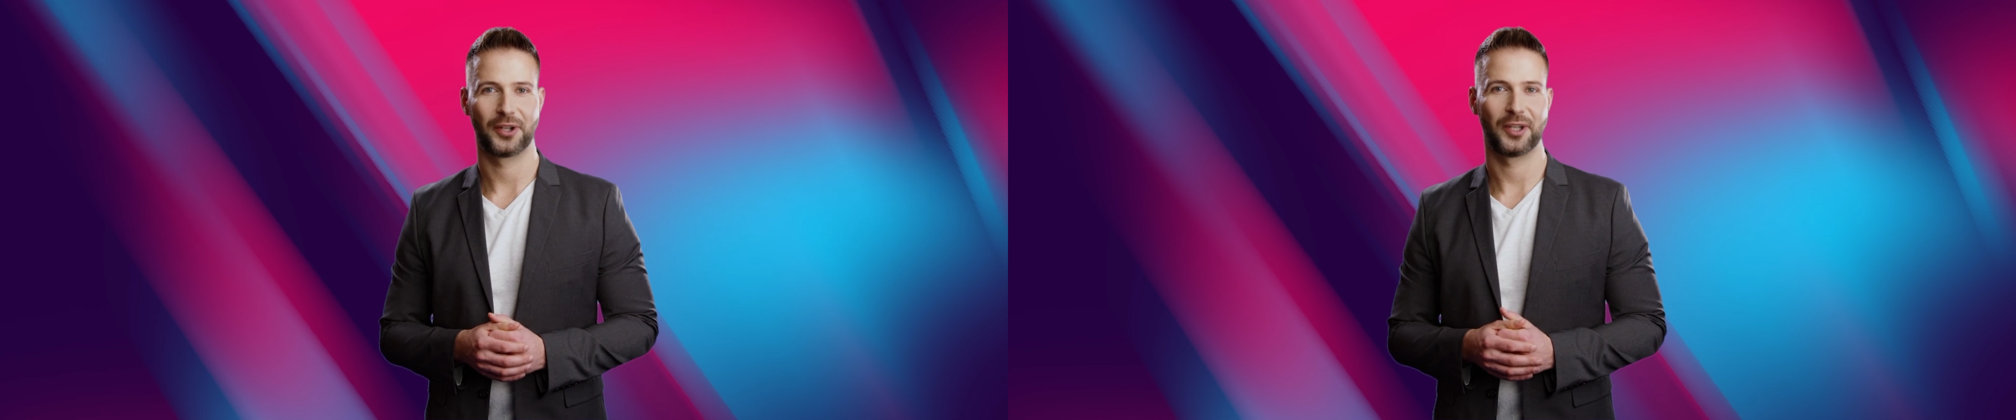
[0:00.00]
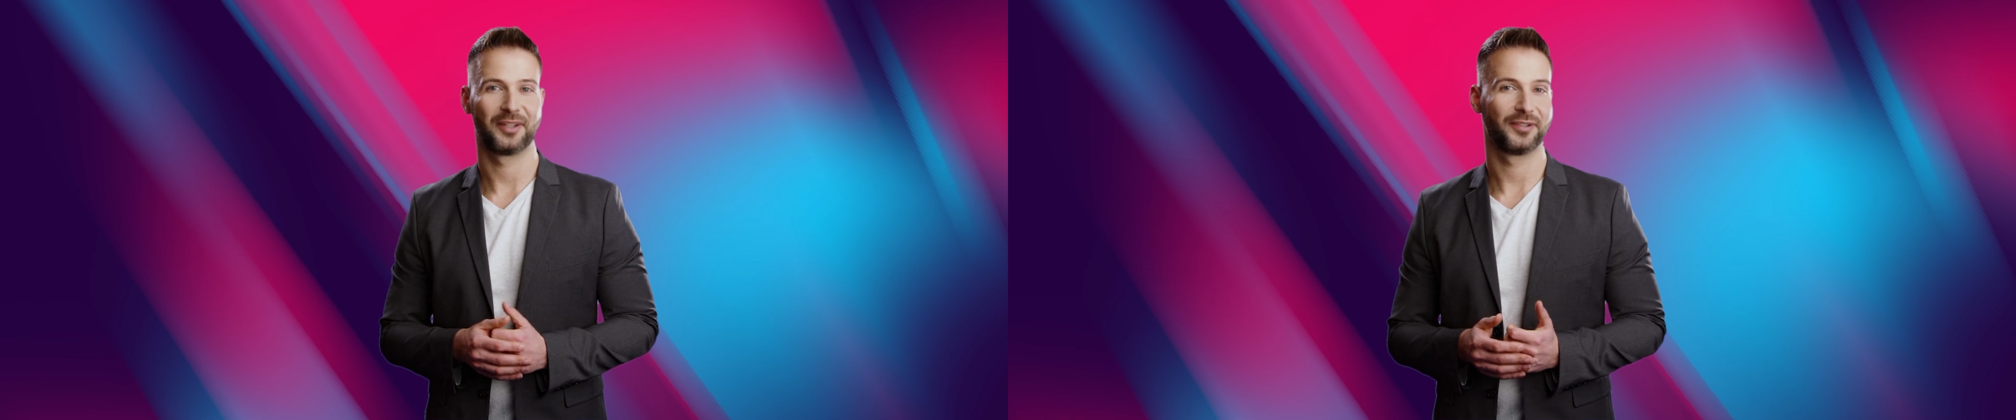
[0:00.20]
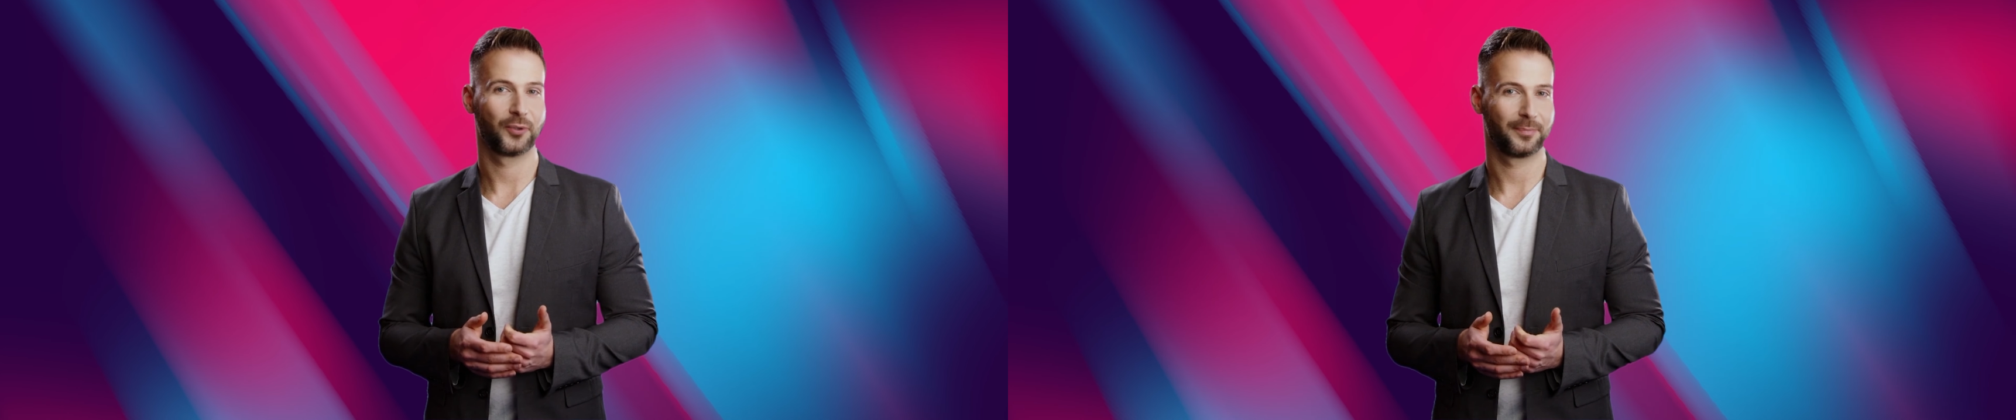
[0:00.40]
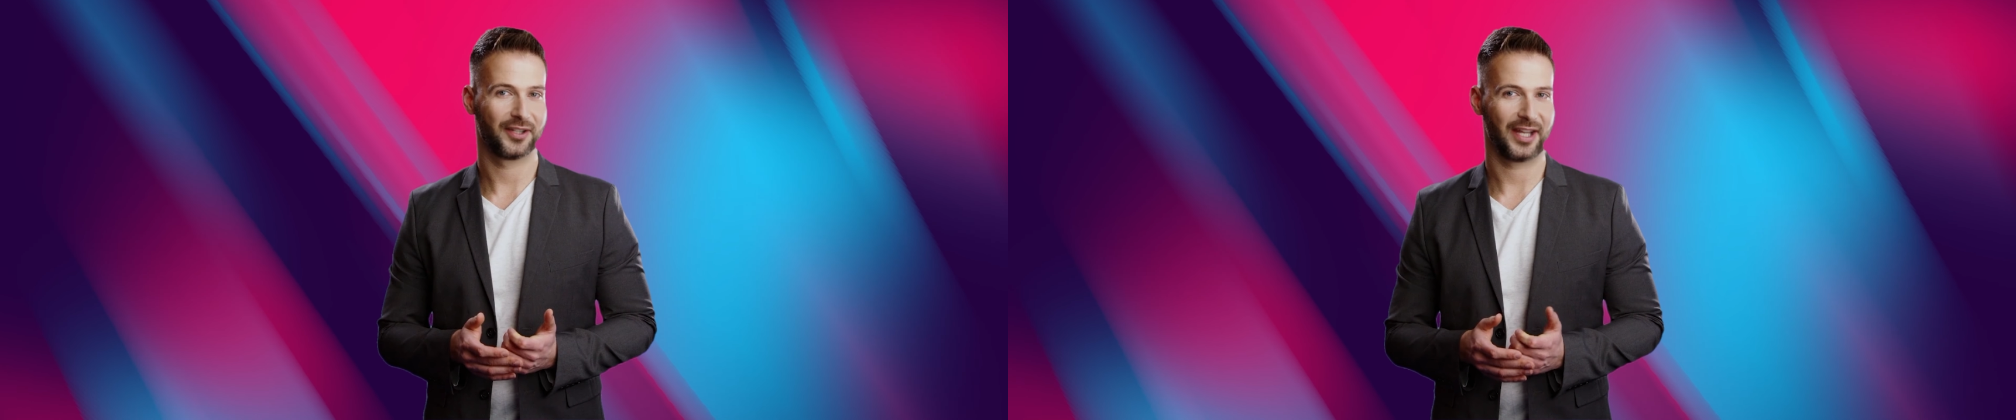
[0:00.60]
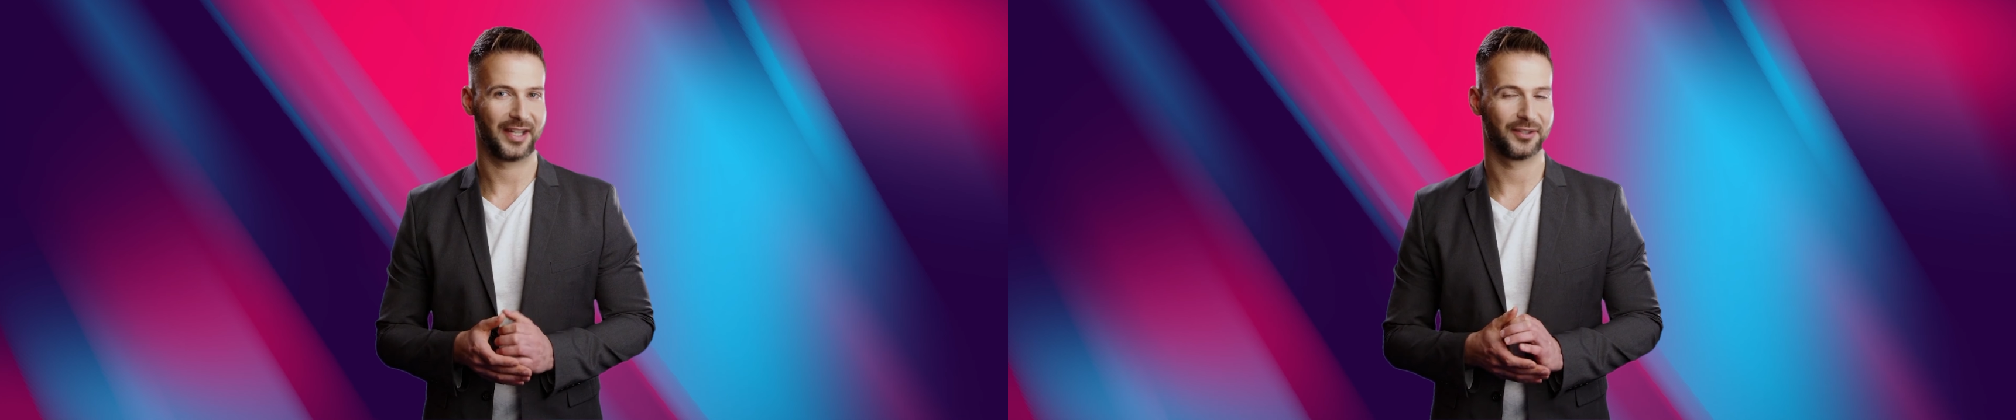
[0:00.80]
uninterrupted
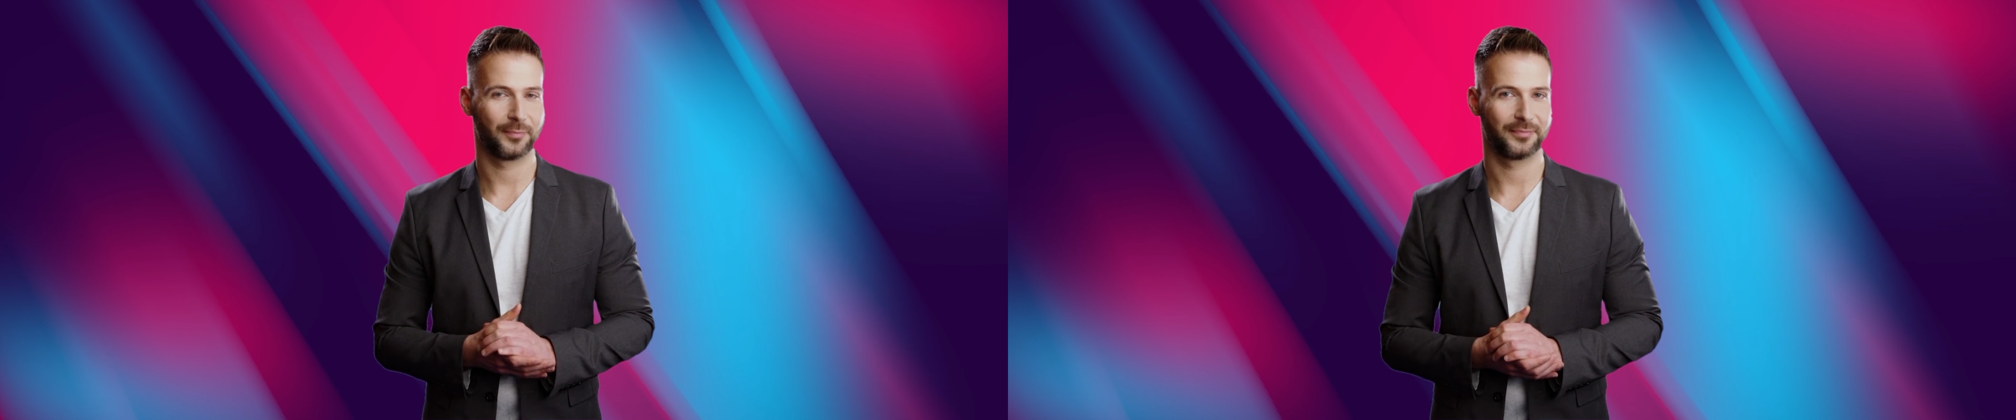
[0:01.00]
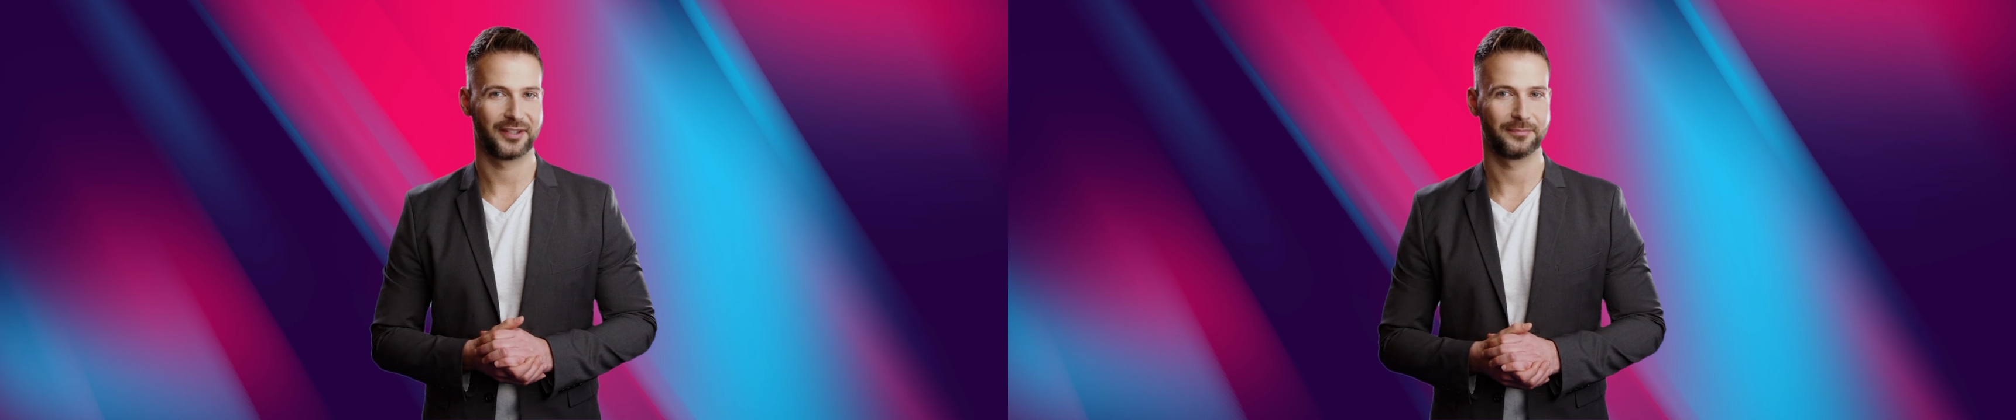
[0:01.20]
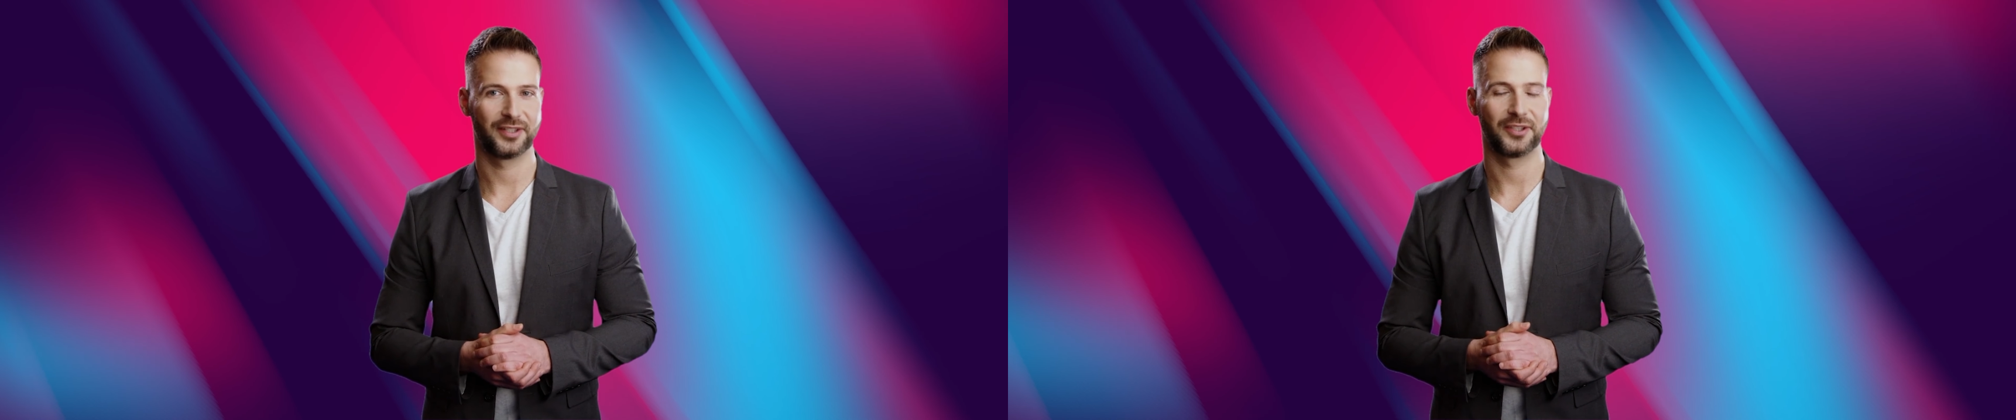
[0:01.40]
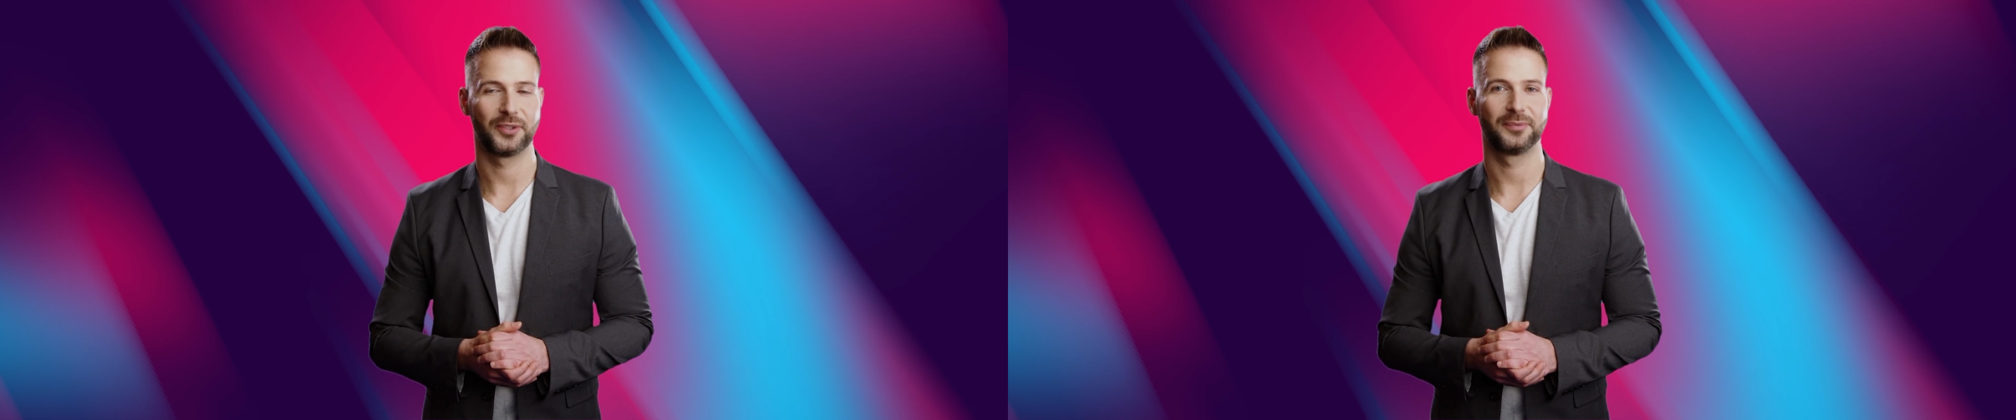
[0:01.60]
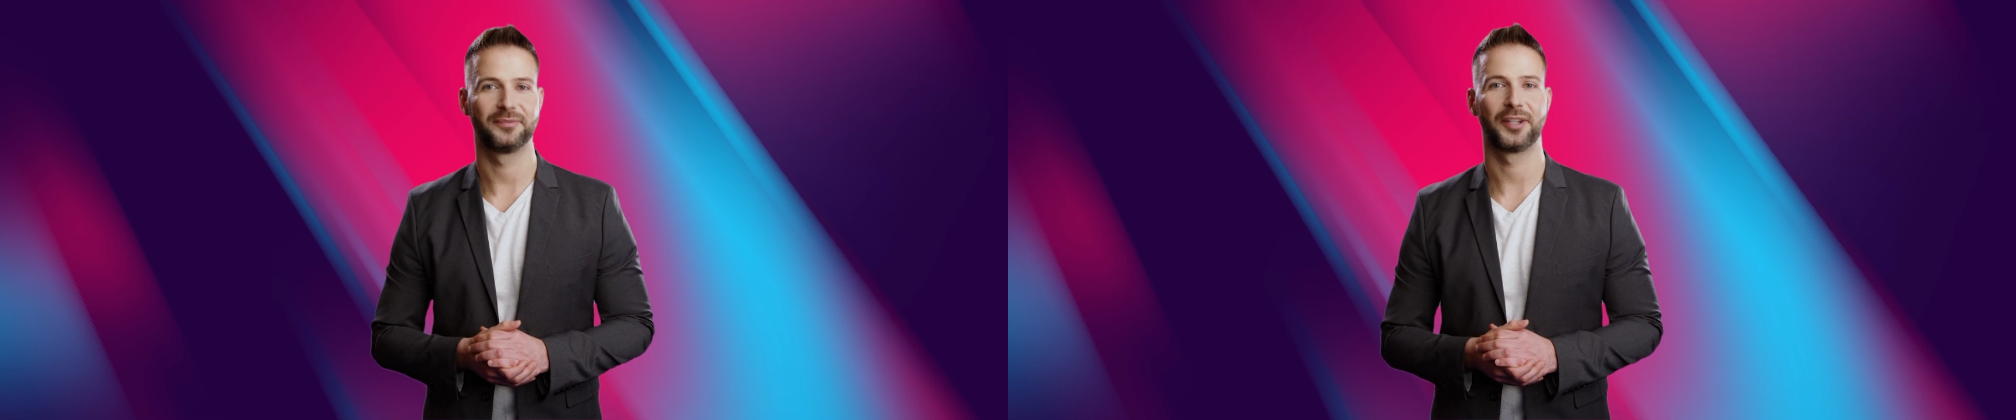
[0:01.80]
edit of this video,